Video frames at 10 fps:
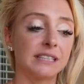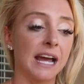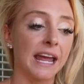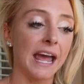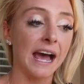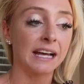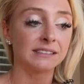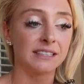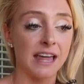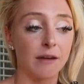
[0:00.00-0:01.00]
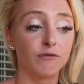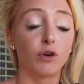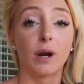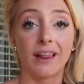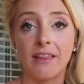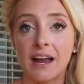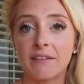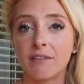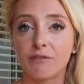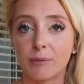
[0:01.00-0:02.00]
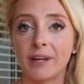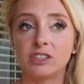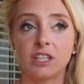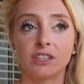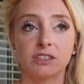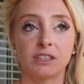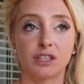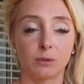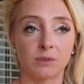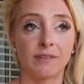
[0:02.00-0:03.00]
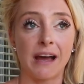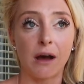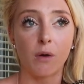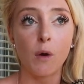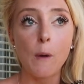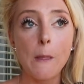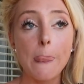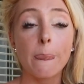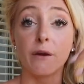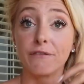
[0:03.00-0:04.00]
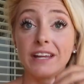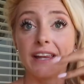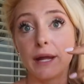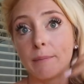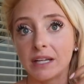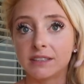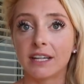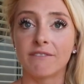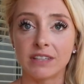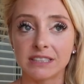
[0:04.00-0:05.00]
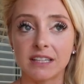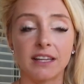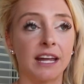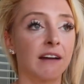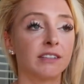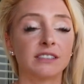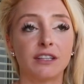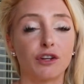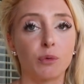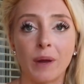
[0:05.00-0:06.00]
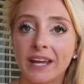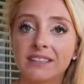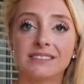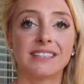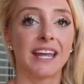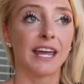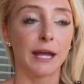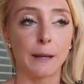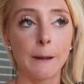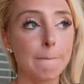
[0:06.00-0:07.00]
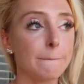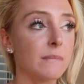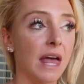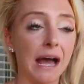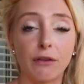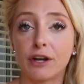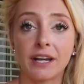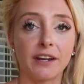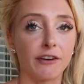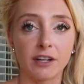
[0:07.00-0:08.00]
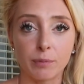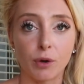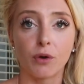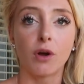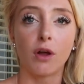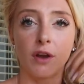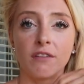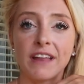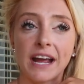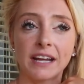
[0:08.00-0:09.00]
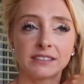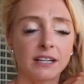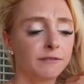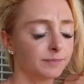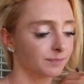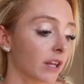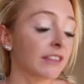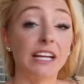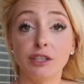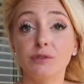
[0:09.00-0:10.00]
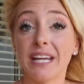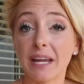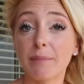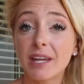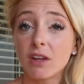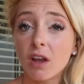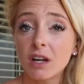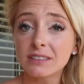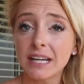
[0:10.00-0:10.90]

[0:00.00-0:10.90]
I ask them for a lot of information just in terms of how they're feeling mentally and physically, obviously their weights and how they're adhering to protocol and all that kind of stuff they do take me a long